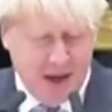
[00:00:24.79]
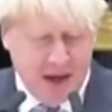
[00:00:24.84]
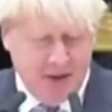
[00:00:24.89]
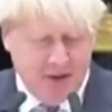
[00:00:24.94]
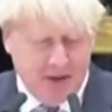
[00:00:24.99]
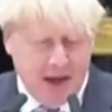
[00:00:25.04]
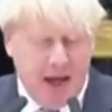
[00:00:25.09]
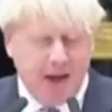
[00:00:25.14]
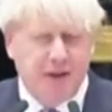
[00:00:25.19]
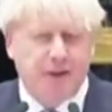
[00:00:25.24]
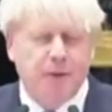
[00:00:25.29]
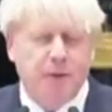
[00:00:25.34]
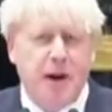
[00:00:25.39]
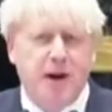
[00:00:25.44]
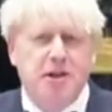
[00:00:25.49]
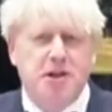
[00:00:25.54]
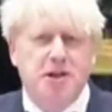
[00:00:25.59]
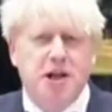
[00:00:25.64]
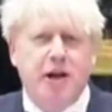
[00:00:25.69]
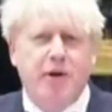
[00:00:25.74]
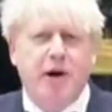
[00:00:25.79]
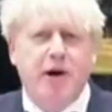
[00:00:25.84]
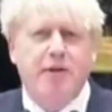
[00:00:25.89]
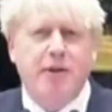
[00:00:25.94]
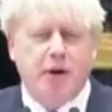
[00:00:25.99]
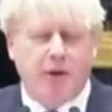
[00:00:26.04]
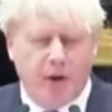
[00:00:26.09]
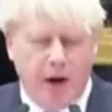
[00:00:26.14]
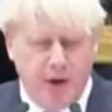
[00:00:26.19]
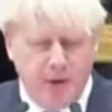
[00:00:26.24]
because that is the way to generate
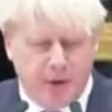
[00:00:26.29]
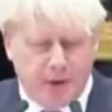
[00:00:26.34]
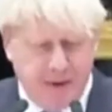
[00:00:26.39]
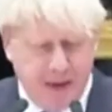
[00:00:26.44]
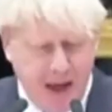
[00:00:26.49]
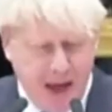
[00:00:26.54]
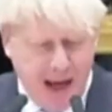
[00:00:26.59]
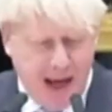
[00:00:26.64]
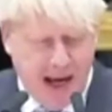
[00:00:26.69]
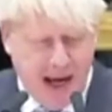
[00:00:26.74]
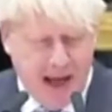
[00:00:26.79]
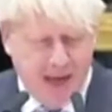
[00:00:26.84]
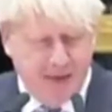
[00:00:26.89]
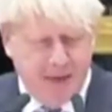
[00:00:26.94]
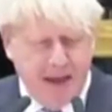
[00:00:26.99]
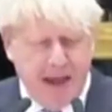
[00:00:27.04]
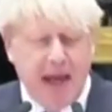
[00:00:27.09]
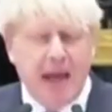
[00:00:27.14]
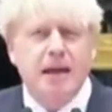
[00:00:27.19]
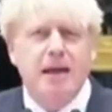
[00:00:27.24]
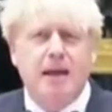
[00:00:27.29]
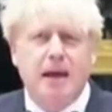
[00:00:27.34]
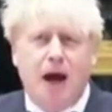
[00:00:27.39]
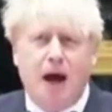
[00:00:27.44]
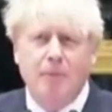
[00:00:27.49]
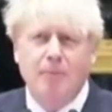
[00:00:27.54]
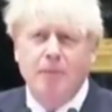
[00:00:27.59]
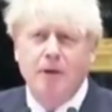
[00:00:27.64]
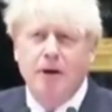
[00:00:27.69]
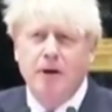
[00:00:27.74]
the growth and the
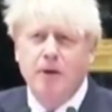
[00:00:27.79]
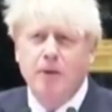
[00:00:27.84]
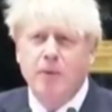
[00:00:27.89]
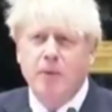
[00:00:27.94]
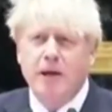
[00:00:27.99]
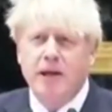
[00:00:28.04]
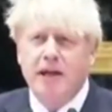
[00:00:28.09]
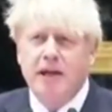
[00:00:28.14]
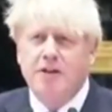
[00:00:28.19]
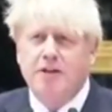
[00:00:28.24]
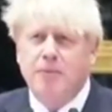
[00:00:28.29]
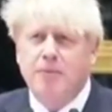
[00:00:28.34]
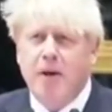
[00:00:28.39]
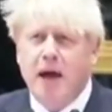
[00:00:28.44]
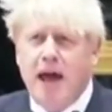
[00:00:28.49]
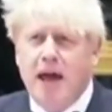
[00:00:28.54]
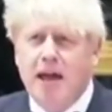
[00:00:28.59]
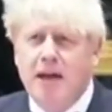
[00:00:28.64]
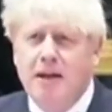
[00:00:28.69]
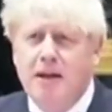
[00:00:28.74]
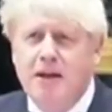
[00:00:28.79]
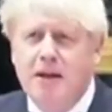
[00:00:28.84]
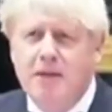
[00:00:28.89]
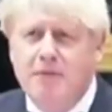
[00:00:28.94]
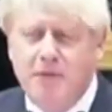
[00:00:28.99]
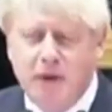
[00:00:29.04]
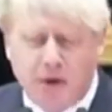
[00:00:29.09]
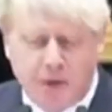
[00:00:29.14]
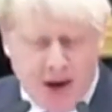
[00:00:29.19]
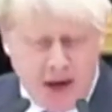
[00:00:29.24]
income we need to pay
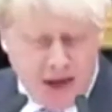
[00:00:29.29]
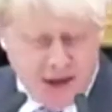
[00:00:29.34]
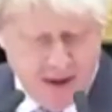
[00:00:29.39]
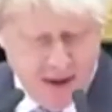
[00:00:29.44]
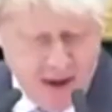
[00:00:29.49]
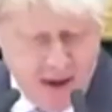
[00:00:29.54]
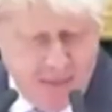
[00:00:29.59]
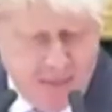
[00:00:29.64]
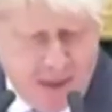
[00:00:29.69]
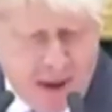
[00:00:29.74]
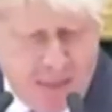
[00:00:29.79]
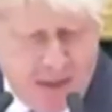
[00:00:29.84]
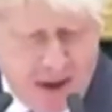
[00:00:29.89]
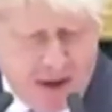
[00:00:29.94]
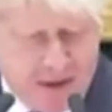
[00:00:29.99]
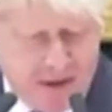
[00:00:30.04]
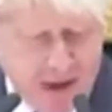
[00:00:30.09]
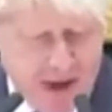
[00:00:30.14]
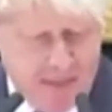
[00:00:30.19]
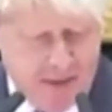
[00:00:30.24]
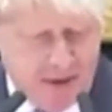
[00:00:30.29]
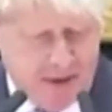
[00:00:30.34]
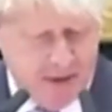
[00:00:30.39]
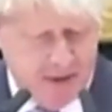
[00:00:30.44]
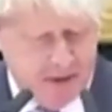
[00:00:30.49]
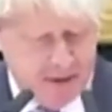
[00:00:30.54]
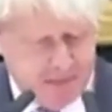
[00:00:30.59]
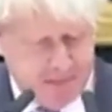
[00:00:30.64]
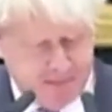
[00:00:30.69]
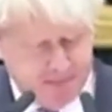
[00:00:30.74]
for great public
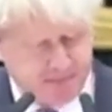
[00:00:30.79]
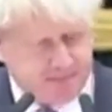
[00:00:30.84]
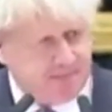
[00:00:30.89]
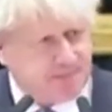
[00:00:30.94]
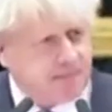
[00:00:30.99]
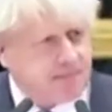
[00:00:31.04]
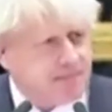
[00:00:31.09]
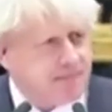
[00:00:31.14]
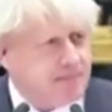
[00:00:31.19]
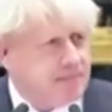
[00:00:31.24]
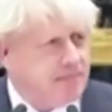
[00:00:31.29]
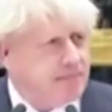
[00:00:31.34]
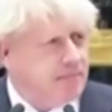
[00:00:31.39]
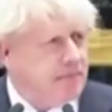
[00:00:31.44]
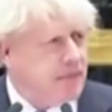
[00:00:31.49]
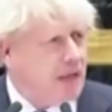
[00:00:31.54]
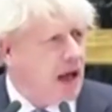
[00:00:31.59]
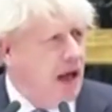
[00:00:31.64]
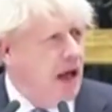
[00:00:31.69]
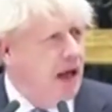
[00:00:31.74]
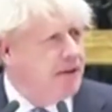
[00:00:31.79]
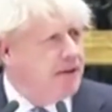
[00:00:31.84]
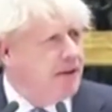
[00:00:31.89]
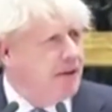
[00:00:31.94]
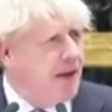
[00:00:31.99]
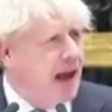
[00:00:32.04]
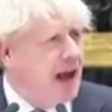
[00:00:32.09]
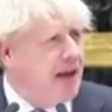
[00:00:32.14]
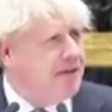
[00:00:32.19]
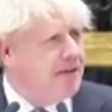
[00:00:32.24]
services. And
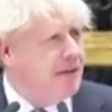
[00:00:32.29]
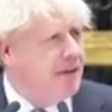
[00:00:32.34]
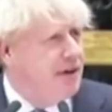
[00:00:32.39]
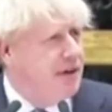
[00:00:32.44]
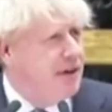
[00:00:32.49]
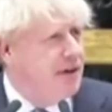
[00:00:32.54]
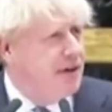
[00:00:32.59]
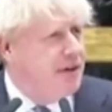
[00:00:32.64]
to that